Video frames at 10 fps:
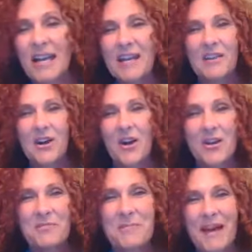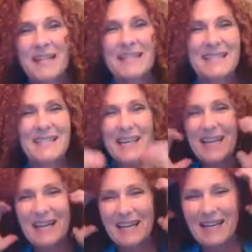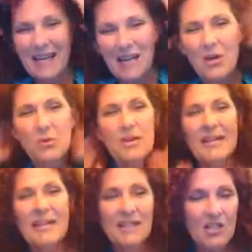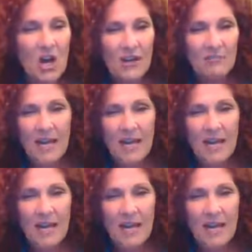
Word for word: hit your heart buttons and we're going to get talking.